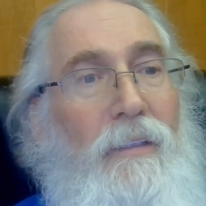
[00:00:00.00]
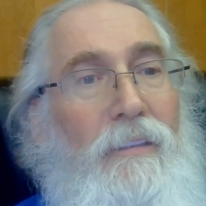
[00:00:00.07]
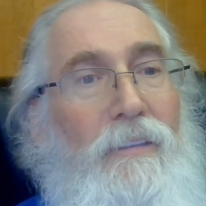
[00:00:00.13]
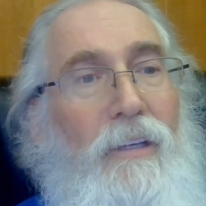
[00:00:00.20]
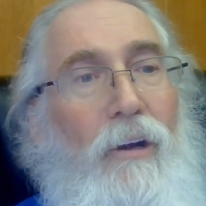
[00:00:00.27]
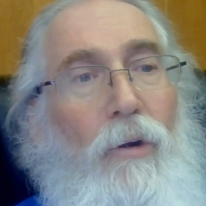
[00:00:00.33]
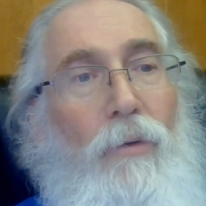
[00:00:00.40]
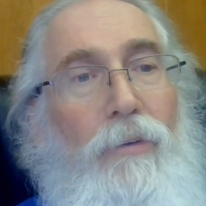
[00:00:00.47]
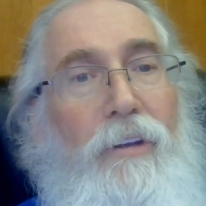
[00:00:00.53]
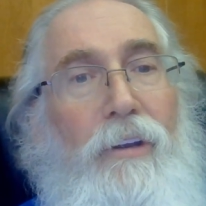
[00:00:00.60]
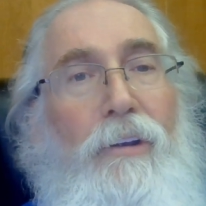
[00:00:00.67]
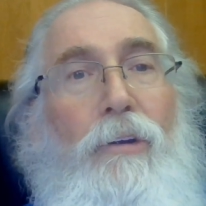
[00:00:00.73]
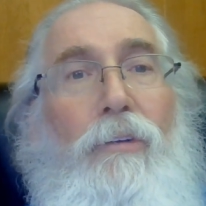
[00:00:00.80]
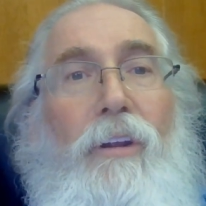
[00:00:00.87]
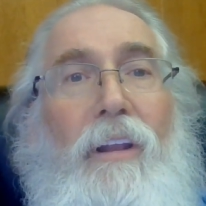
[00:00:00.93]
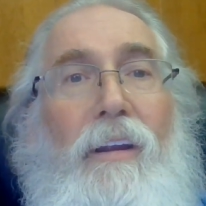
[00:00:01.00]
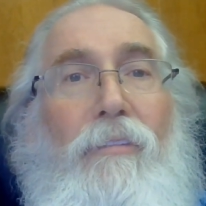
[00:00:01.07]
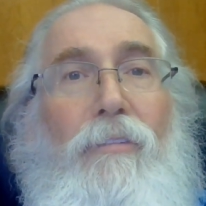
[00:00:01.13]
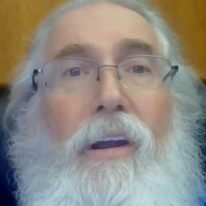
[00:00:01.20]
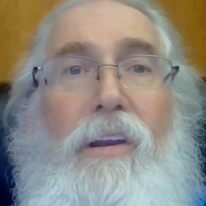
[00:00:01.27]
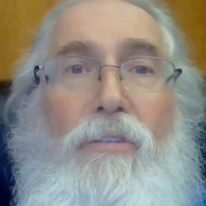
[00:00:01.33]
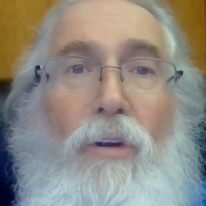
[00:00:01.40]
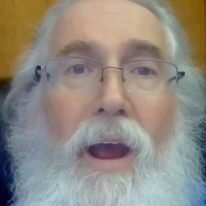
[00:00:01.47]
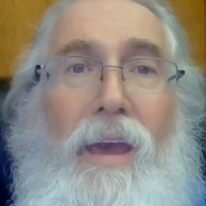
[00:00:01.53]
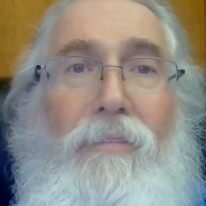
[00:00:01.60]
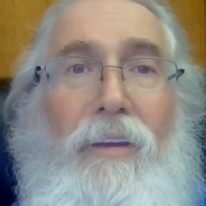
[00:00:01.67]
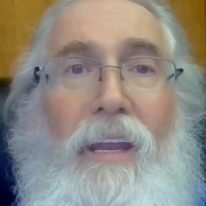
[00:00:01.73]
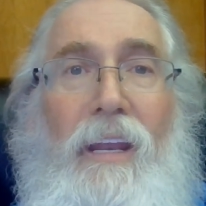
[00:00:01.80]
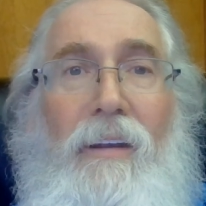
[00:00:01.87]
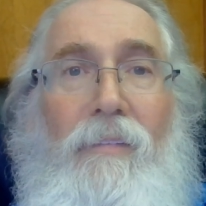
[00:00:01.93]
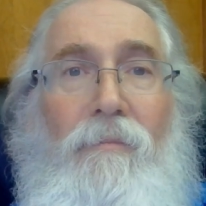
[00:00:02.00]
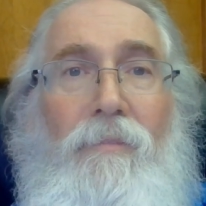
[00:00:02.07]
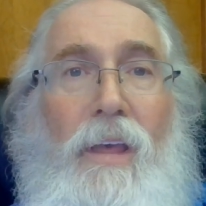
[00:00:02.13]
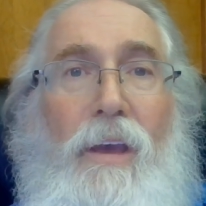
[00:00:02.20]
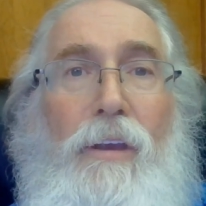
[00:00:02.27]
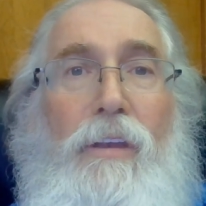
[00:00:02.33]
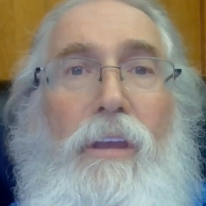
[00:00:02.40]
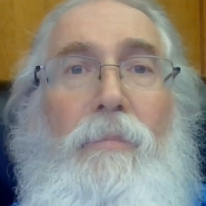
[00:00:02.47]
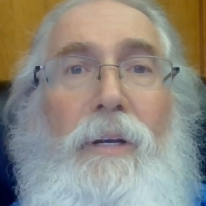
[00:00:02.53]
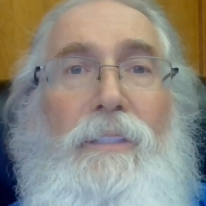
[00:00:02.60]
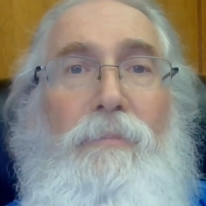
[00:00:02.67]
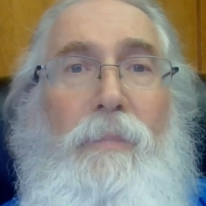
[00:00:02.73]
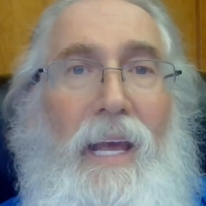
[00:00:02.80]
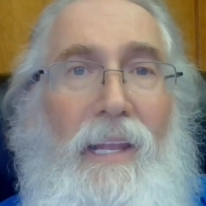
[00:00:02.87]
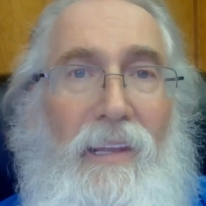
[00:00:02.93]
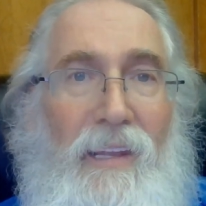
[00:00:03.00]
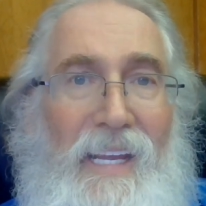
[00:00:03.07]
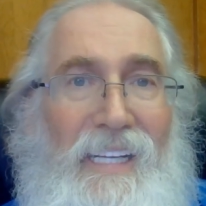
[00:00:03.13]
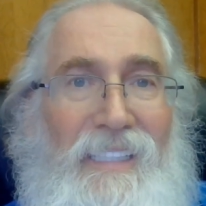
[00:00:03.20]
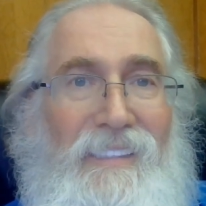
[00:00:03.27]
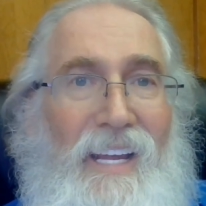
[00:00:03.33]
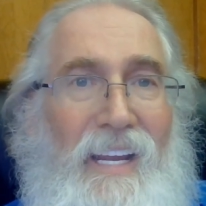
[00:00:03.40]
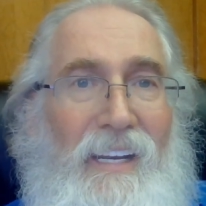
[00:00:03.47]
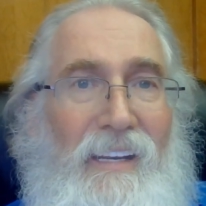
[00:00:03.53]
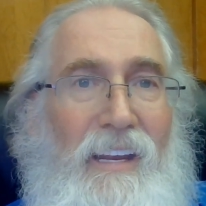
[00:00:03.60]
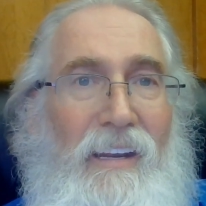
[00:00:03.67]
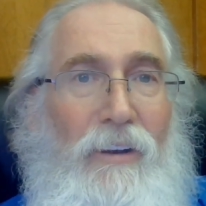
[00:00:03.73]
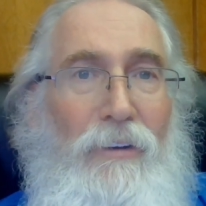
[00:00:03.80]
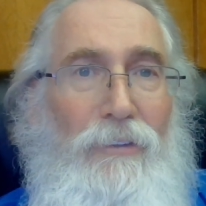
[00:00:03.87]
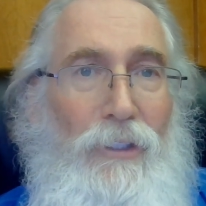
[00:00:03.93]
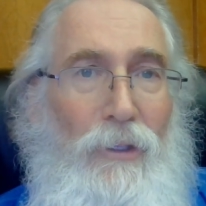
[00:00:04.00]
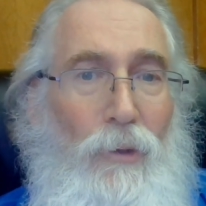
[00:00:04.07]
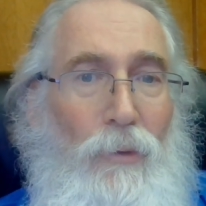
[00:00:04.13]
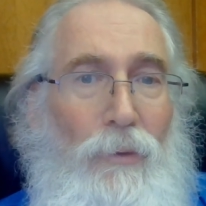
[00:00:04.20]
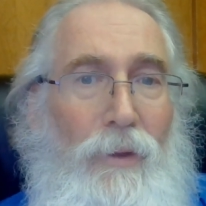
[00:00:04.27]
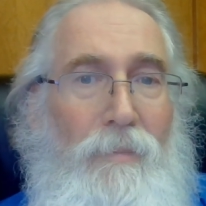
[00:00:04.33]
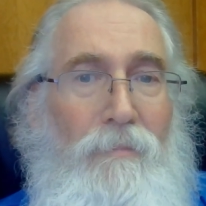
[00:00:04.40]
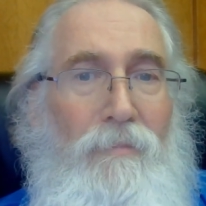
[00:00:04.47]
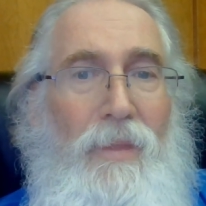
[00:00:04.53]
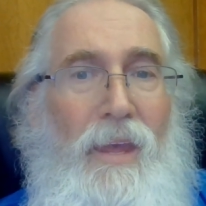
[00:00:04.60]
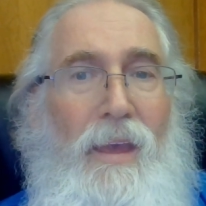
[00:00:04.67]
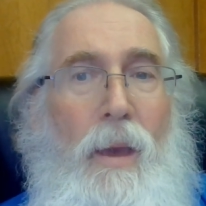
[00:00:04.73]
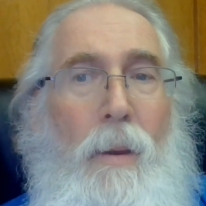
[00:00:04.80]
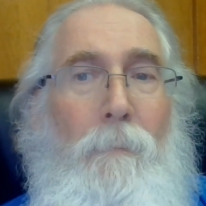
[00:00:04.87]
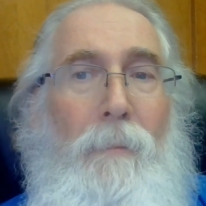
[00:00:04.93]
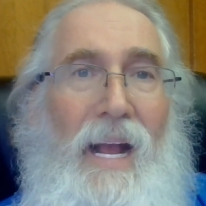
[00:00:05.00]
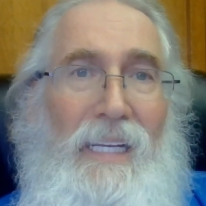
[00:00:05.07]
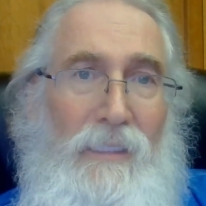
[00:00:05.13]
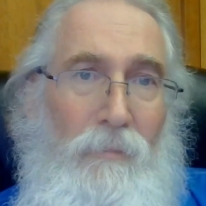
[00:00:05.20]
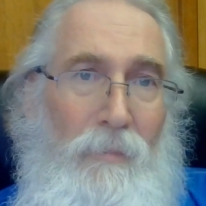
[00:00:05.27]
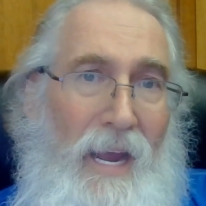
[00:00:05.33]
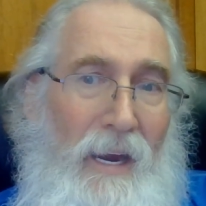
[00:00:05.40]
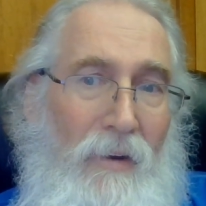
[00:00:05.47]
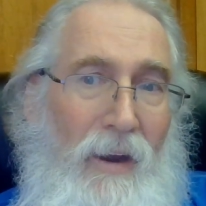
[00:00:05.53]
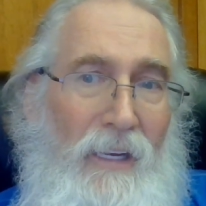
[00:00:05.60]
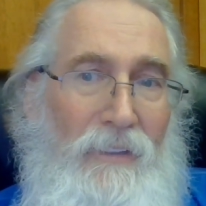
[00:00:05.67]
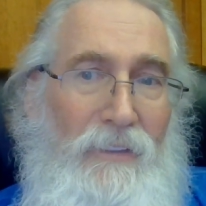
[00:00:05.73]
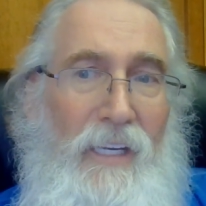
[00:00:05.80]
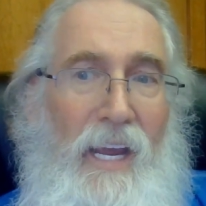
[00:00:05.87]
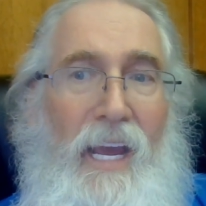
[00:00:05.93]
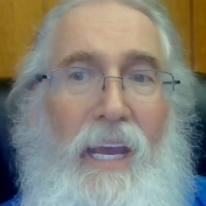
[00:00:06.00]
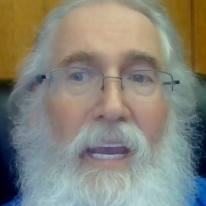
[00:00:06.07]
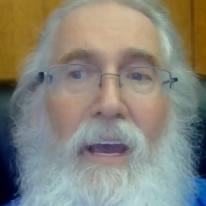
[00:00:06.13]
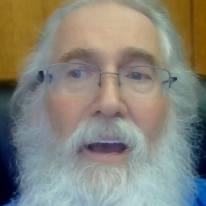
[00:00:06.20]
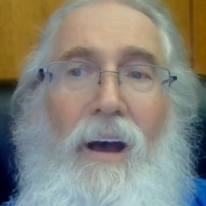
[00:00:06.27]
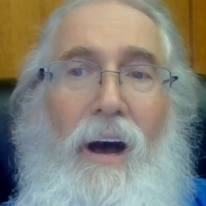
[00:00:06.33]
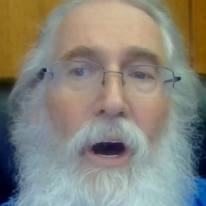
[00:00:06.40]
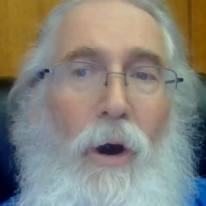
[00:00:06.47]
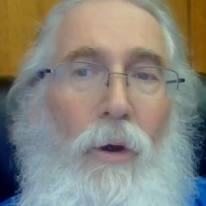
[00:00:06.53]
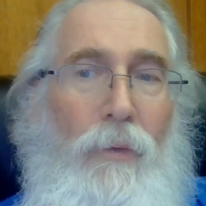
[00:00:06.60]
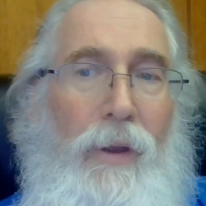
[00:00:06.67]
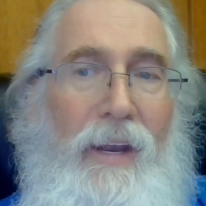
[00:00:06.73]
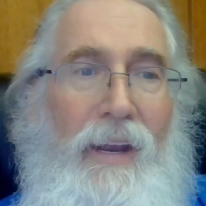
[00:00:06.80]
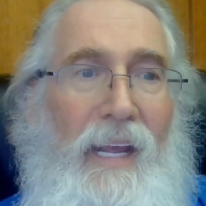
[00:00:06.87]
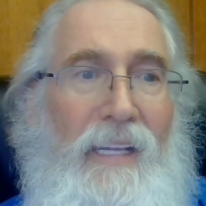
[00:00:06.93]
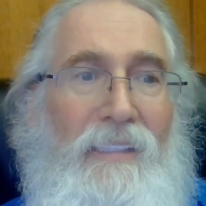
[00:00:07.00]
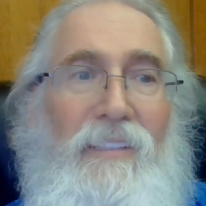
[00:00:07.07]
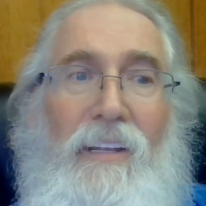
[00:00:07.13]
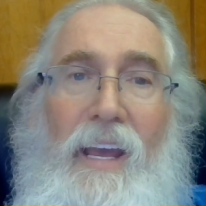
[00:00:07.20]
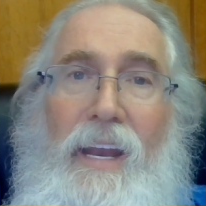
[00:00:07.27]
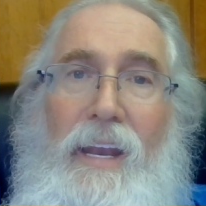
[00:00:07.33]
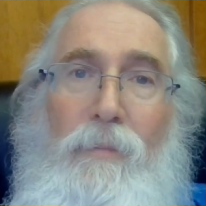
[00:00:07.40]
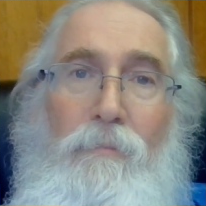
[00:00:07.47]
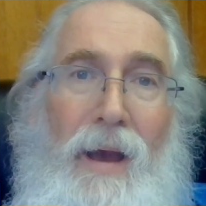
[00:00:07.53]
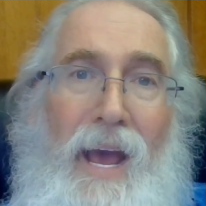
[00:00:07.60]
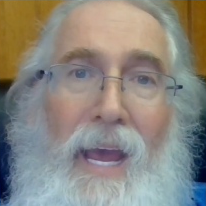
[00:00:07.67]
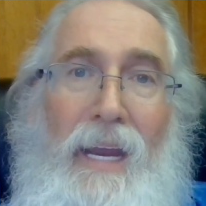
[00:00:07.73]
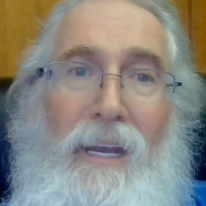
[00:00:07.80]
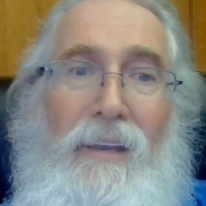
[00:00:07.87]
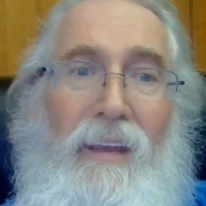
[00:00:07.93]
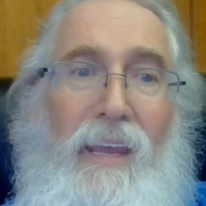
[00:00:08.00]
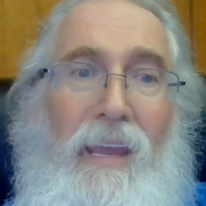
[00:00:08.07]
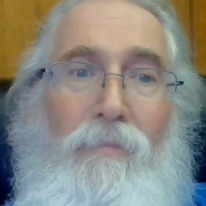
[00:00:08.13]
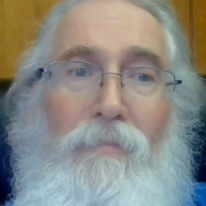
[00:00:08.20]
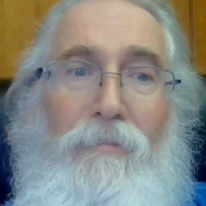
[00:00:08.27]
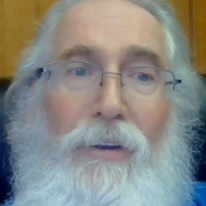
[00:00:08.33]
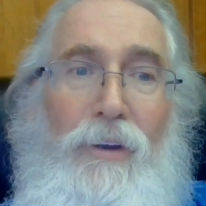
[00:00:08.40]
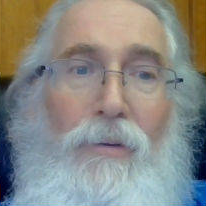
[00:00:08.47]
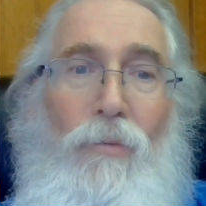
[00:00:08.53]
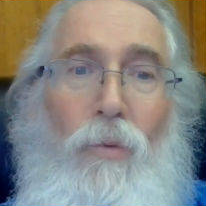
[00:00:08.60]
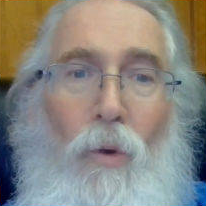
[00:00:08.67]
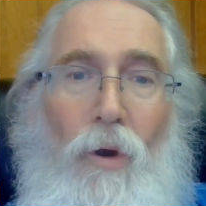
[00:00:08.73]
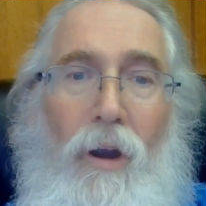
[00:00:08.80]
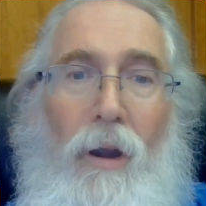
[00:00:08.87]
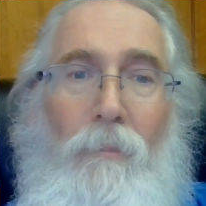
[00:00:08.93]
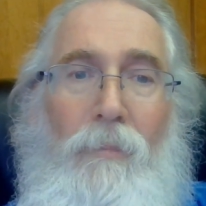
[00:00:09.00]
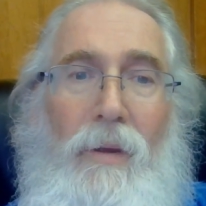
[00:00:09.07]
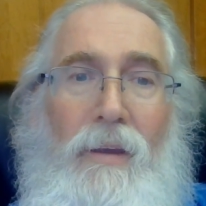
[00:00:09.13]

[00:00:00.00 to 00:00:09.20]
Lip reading: So to do delivery driving, you must be at least 19 years old, pass a background check, own an insulated bag to keep food warm